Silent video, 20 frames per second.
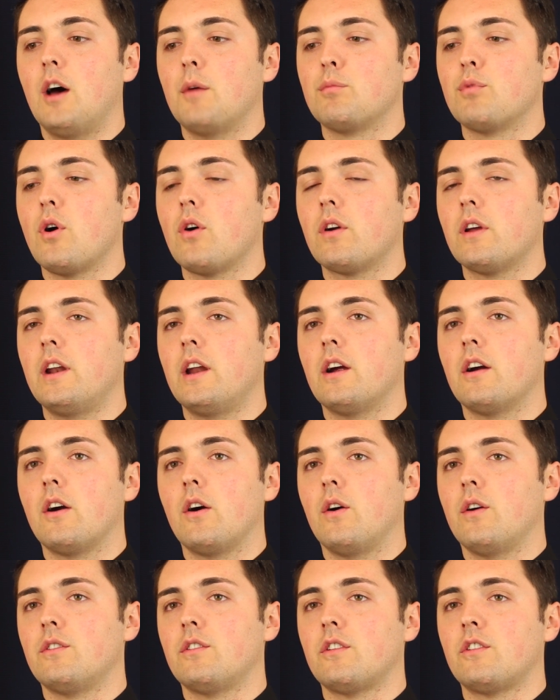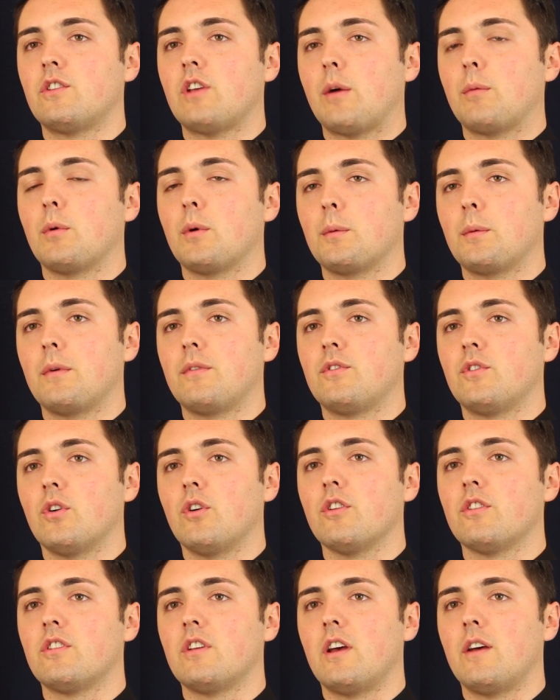Broken Arrow is a suburb of
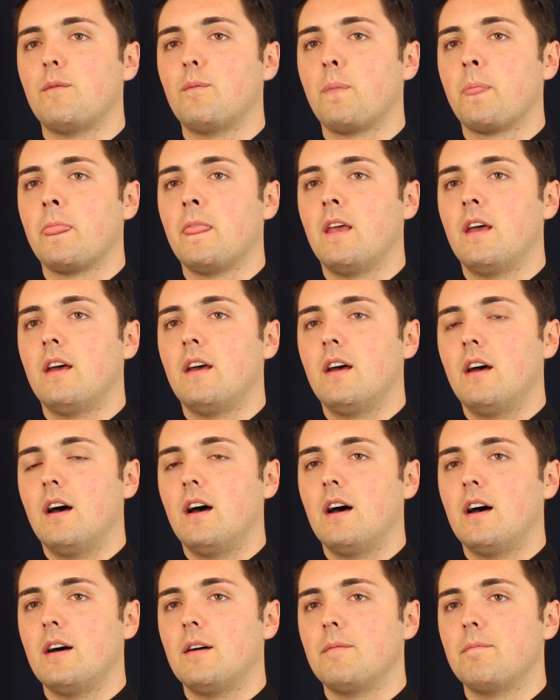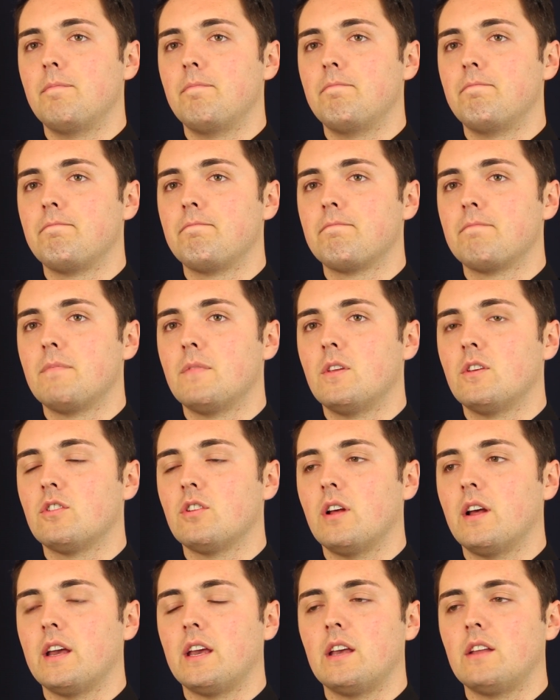Tulsa.
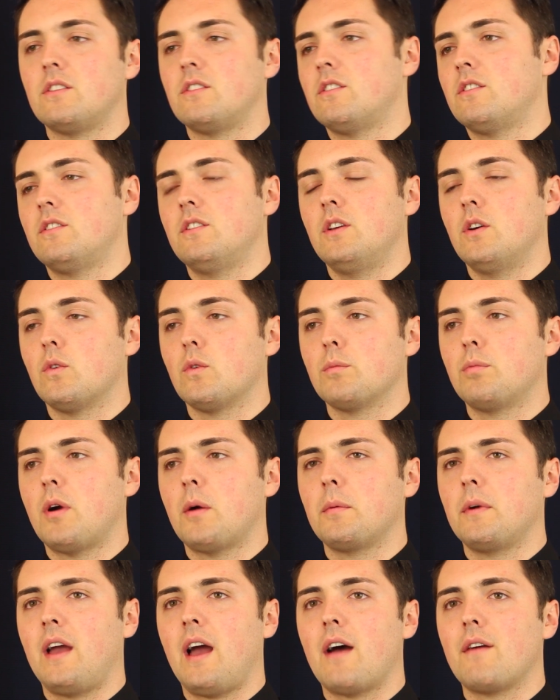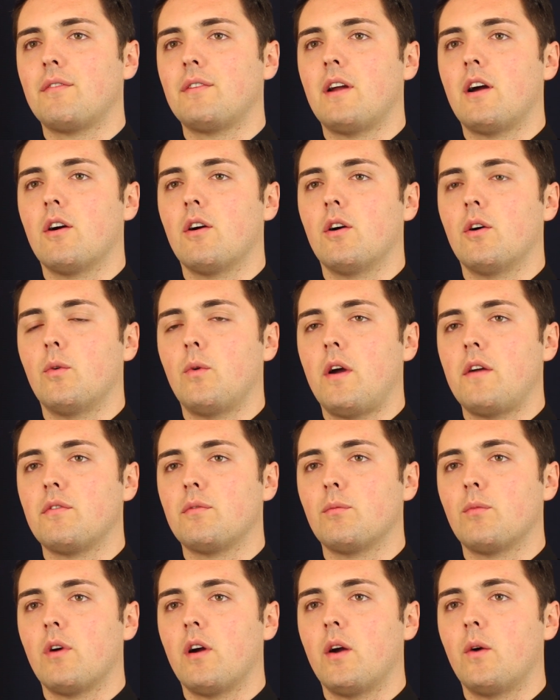So like it's, you know, we're probably half an hour away
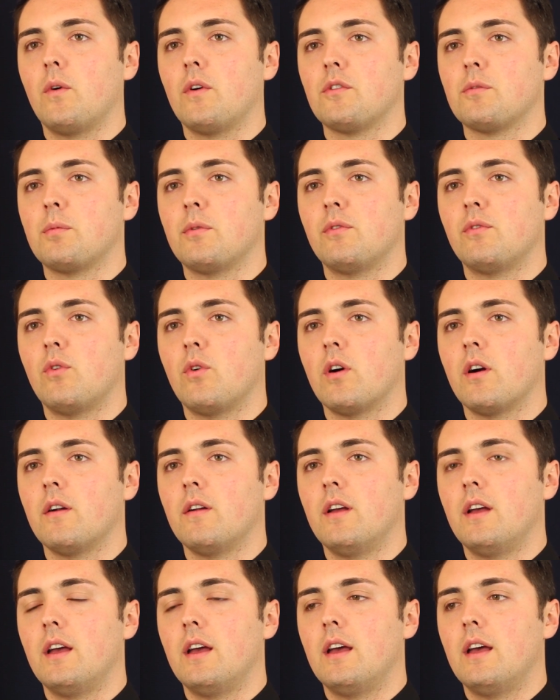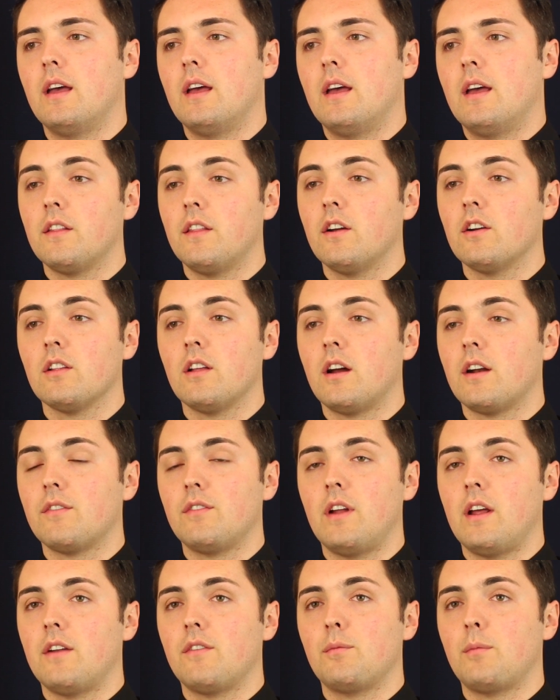from where I was before. There are a lot
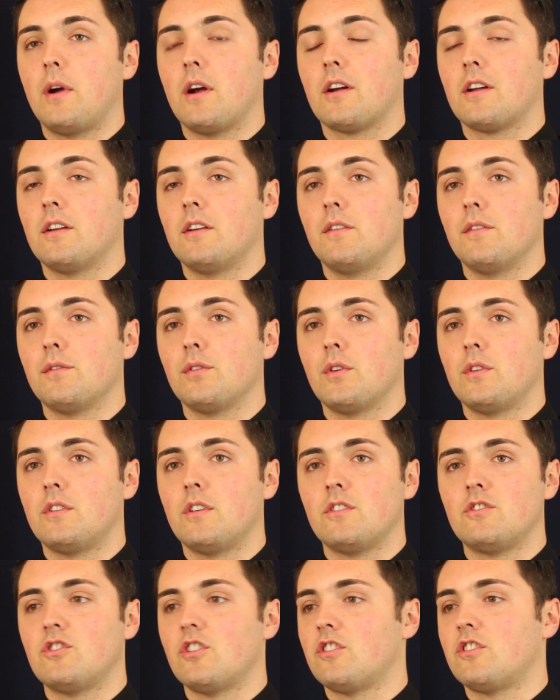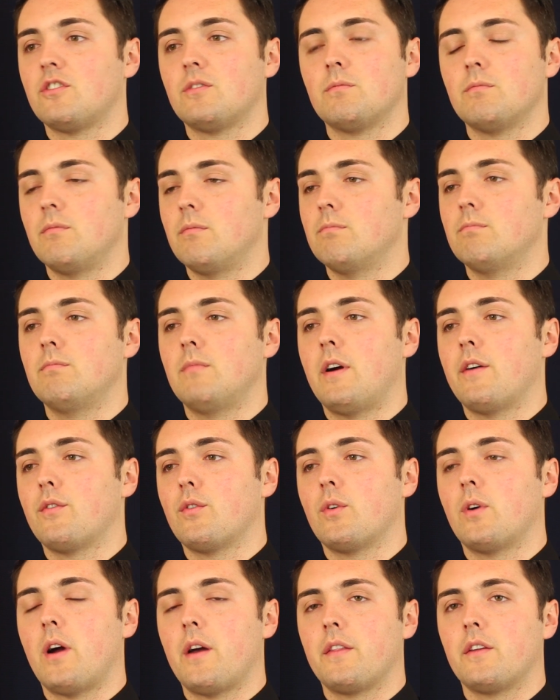of Native American influences just
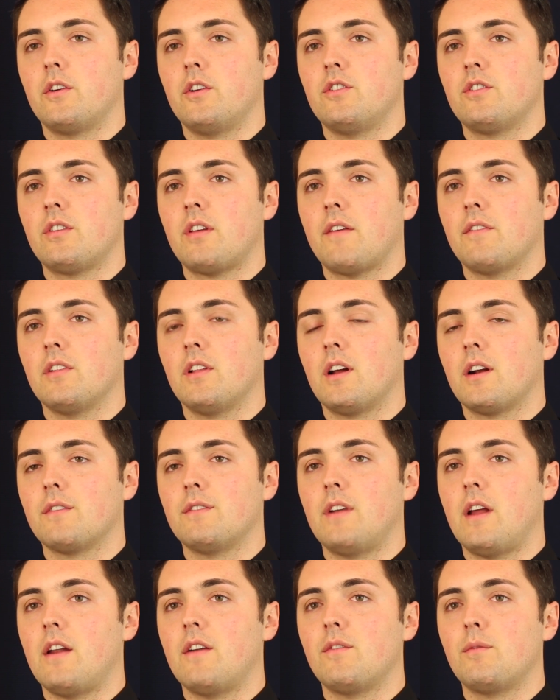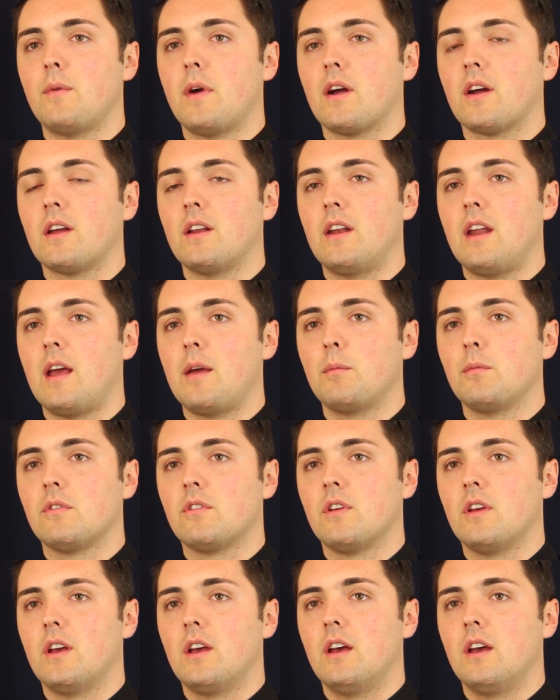everywhere around there. You just have a lot of Native American names.